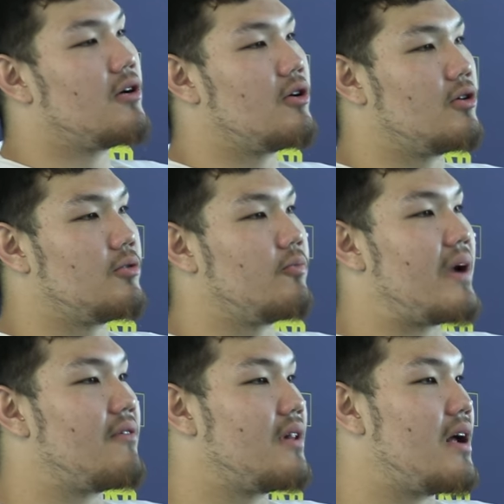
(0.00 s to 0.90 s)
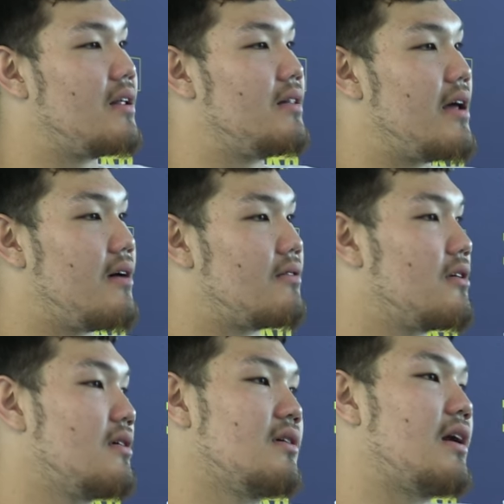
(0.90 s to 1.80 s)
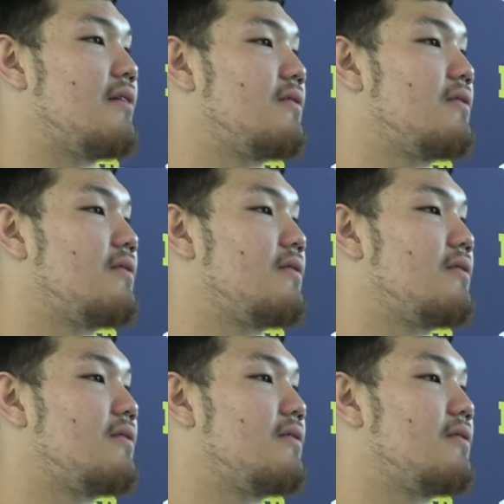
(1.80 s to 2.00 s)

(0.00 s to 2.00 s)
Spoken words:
We have a lot of depth. I